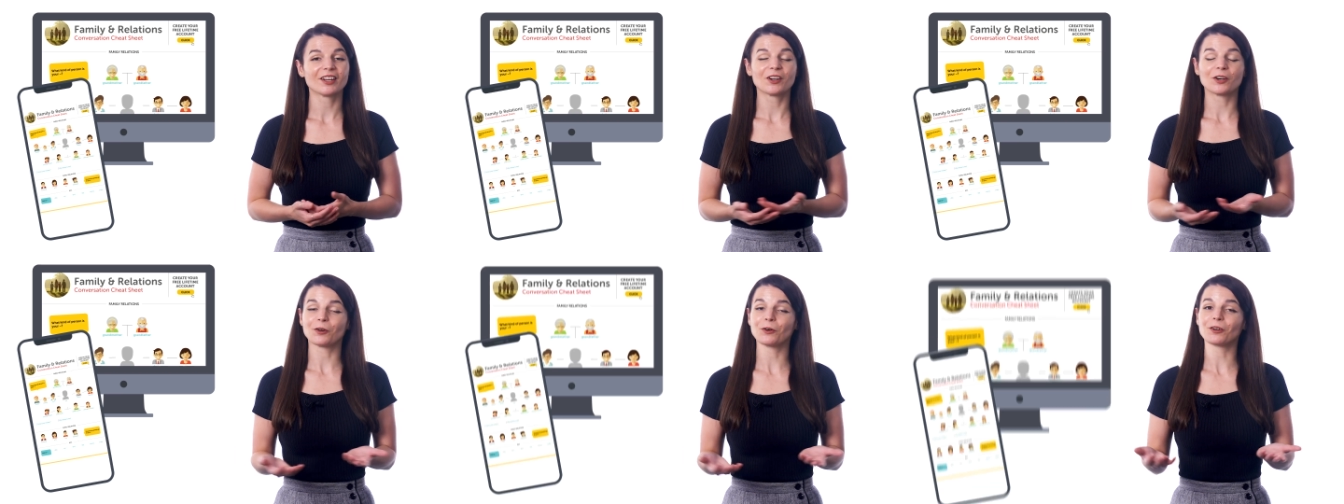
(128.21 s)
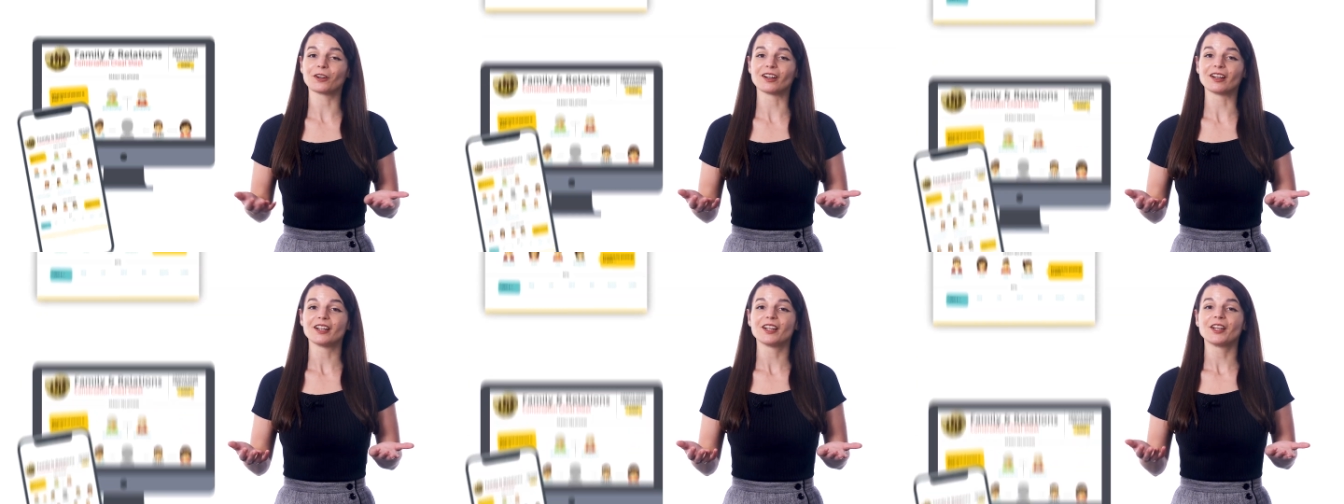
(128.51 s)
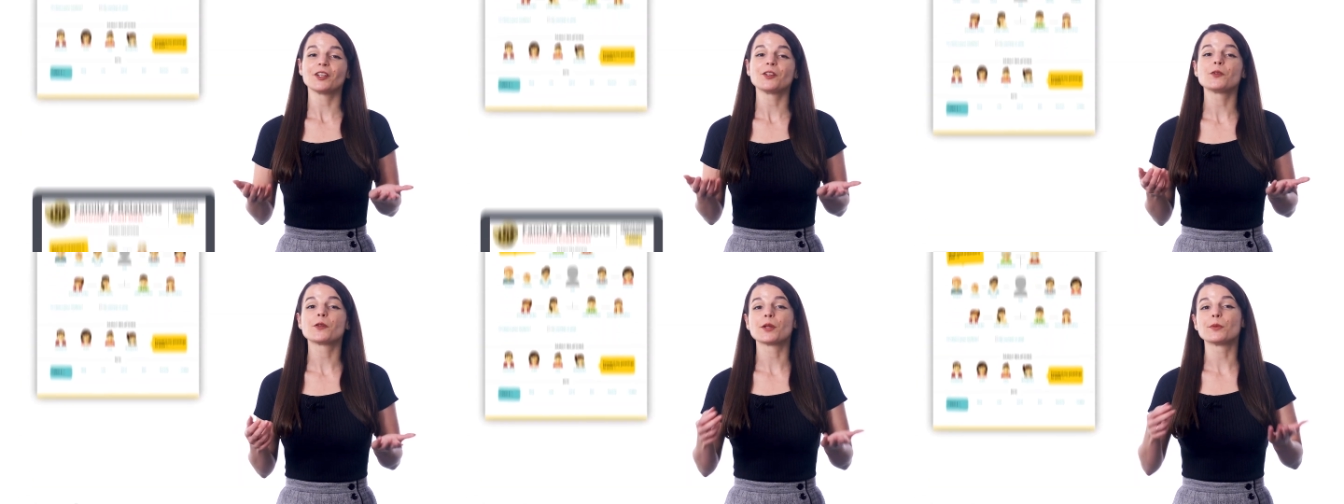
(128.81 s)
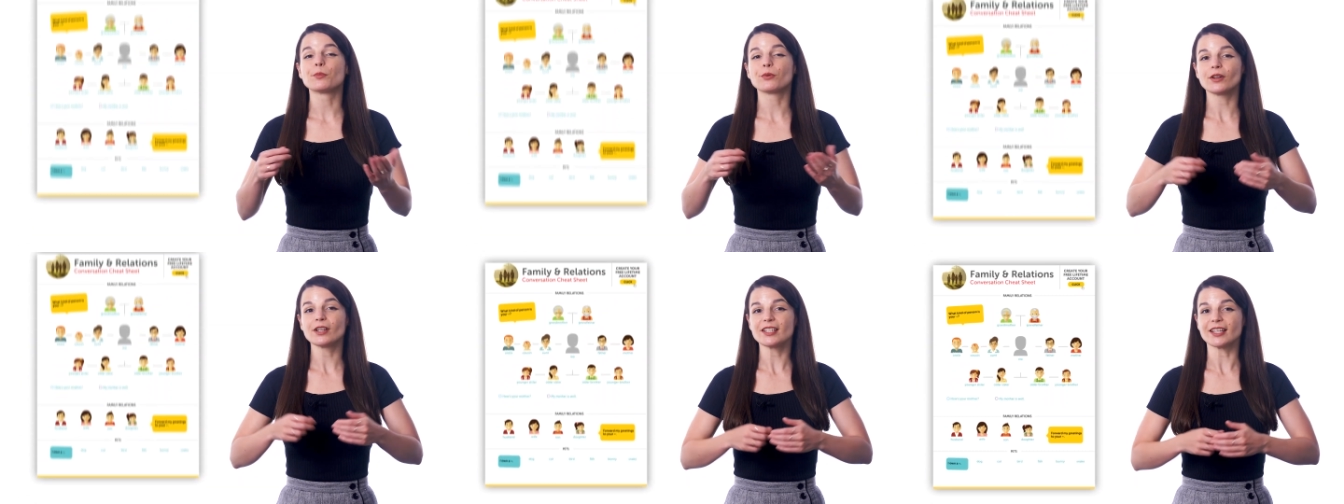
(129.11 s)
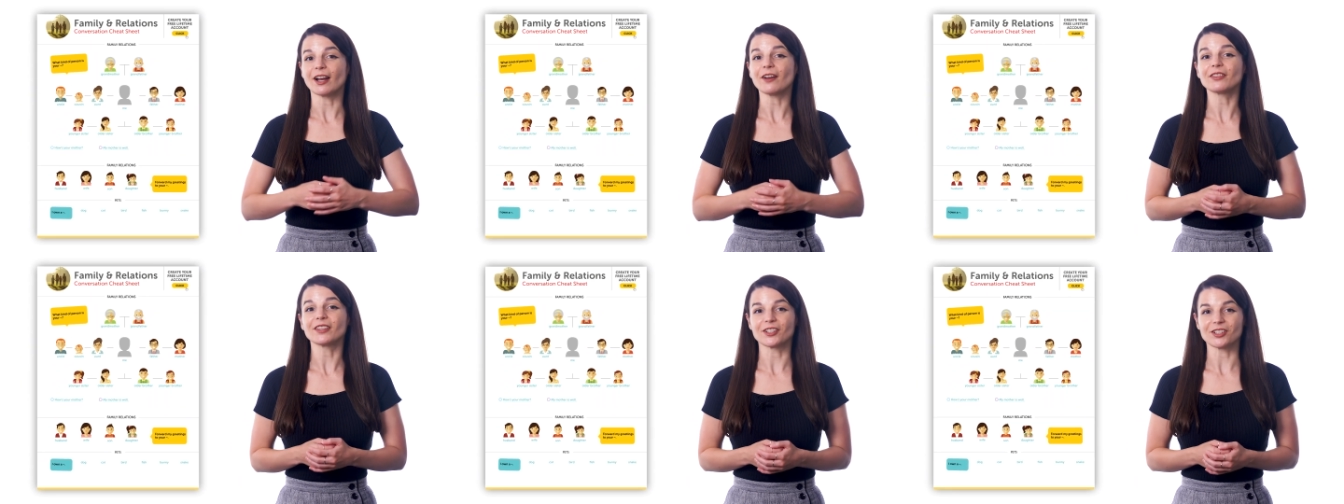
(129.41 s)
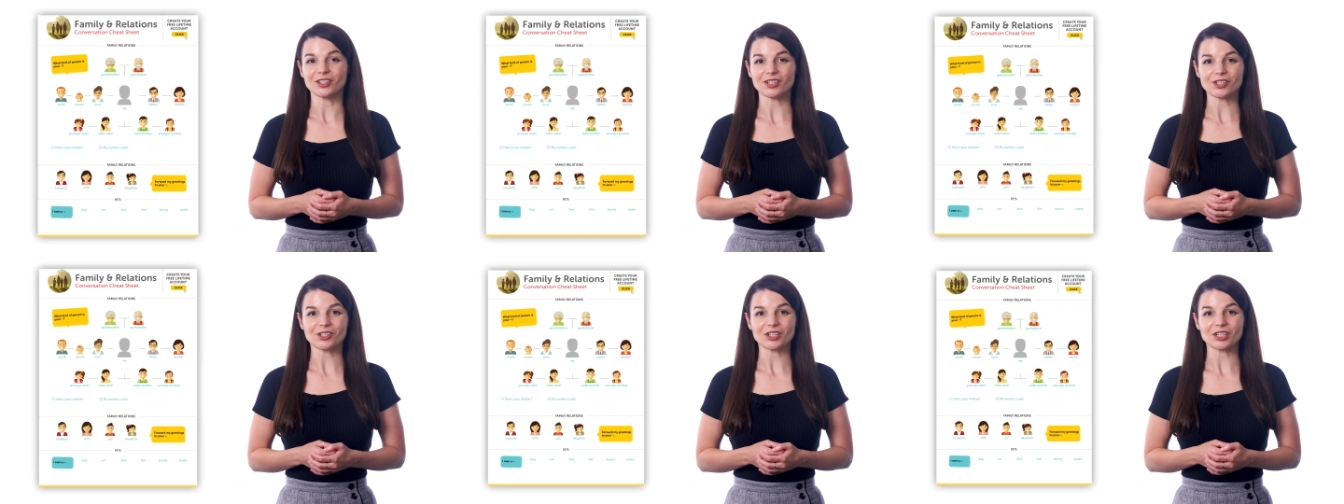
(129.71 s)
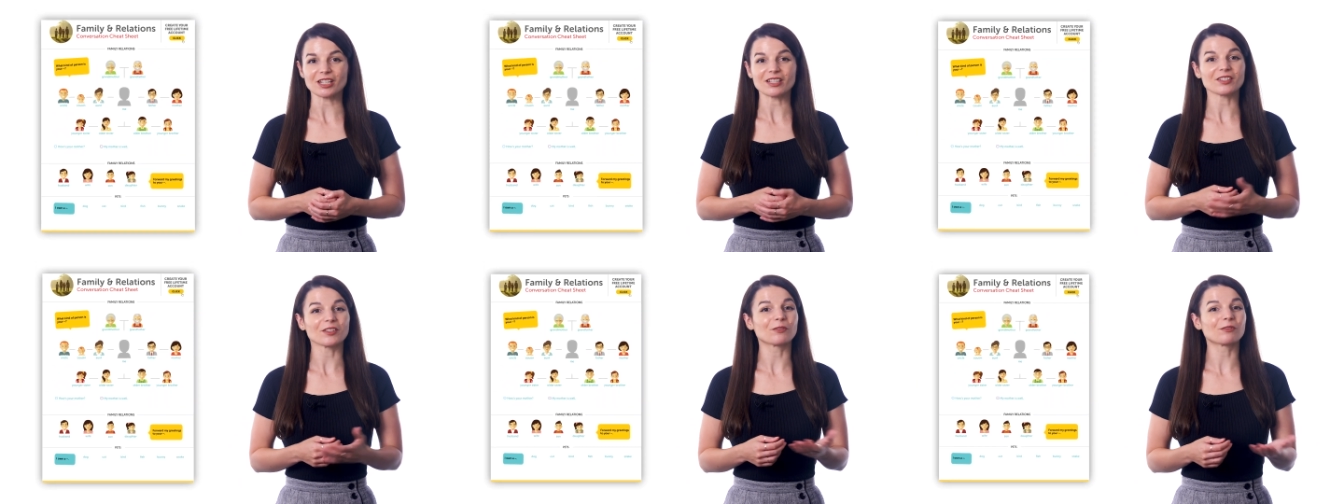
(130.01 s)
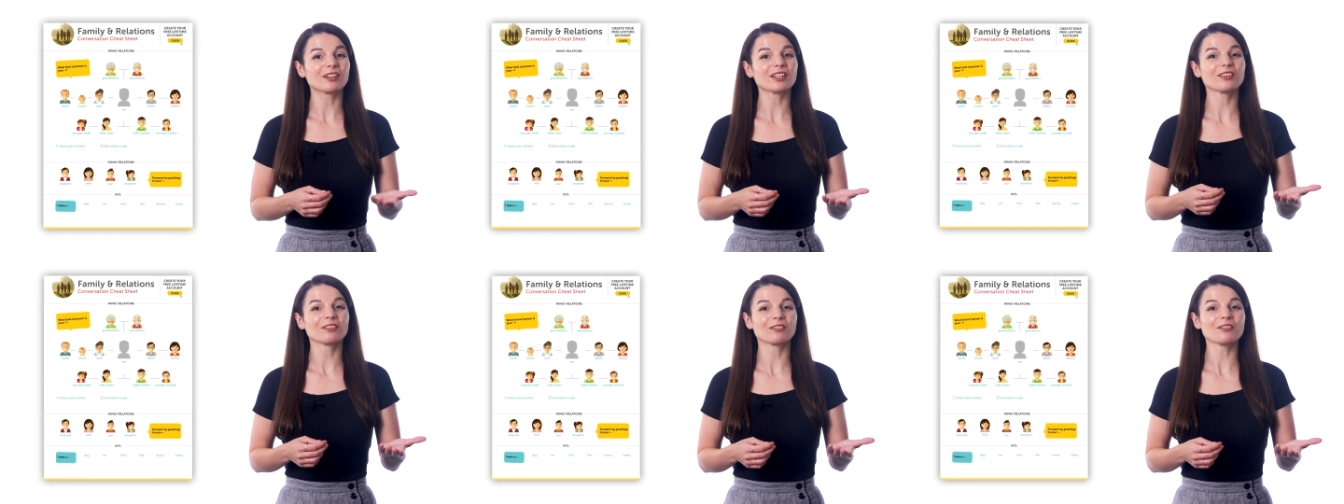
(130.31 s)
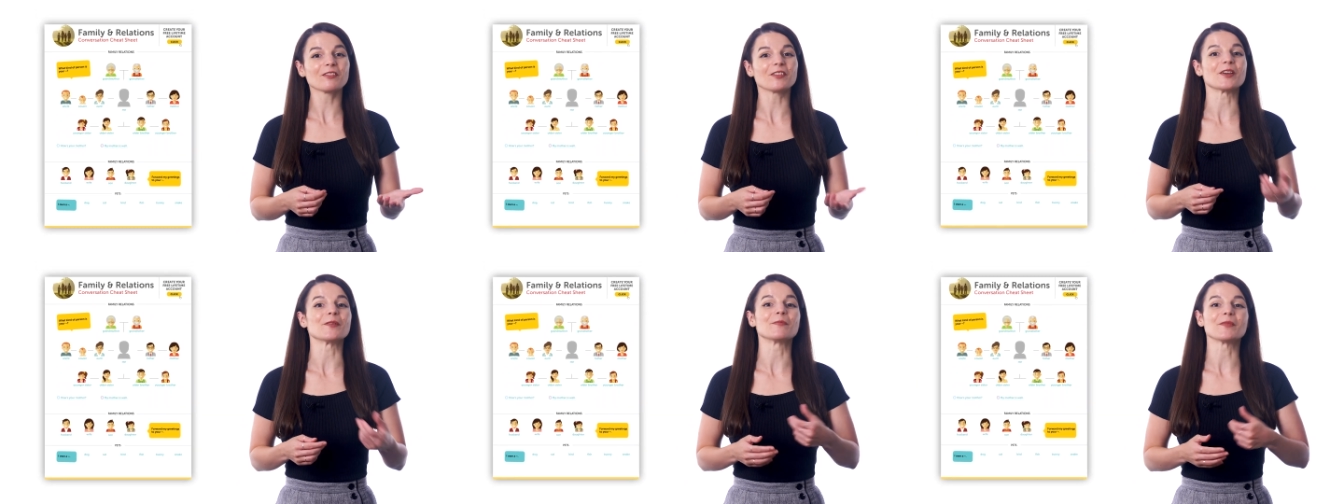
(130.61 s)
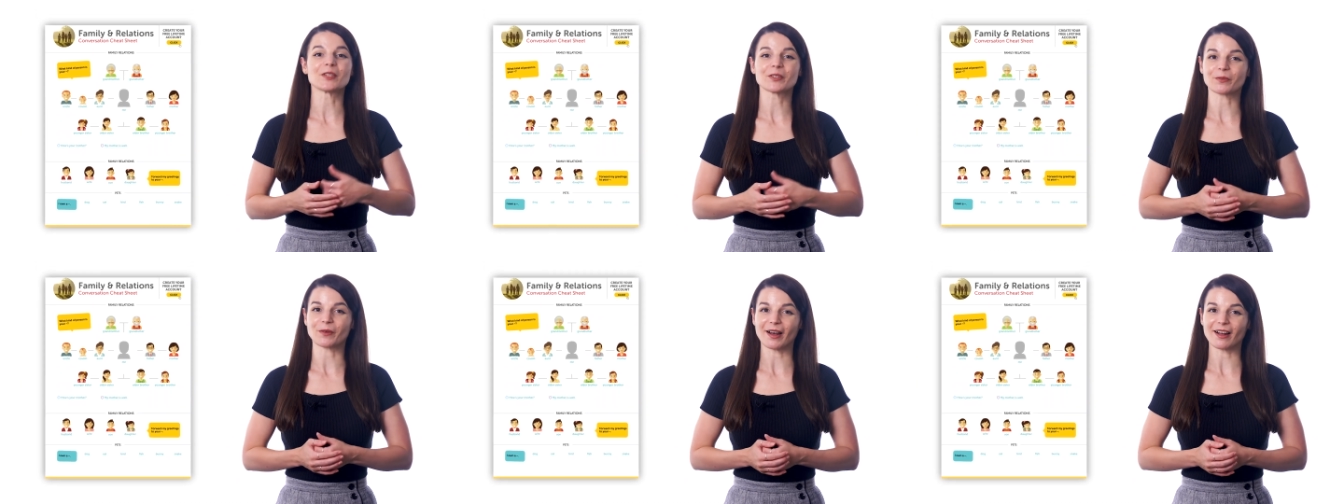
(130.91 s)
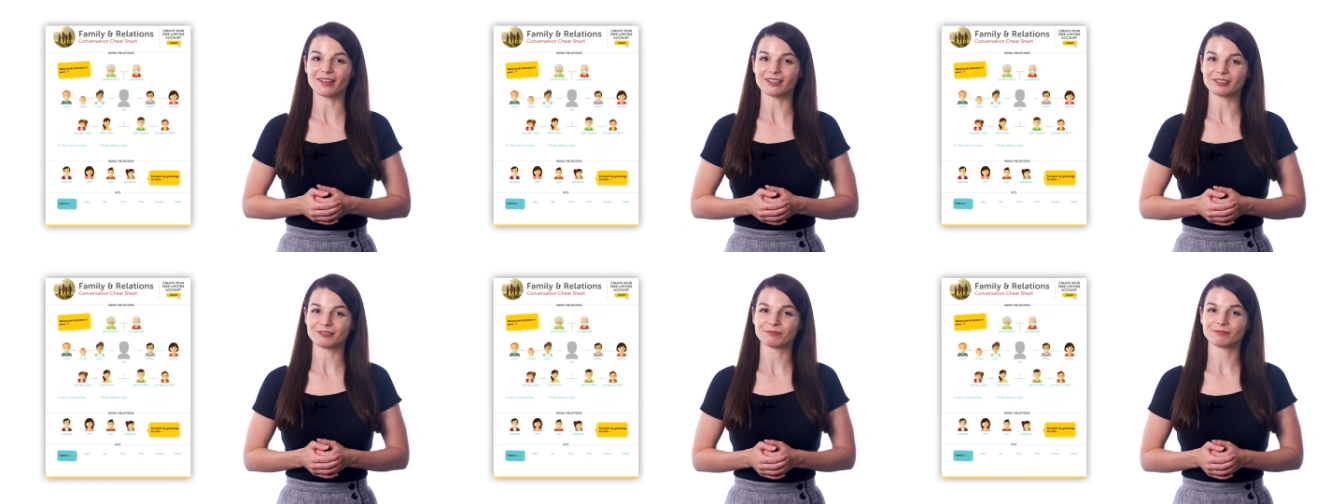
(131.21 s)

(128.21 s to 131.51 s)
Or you can print out the cheat sheets and read through them as well.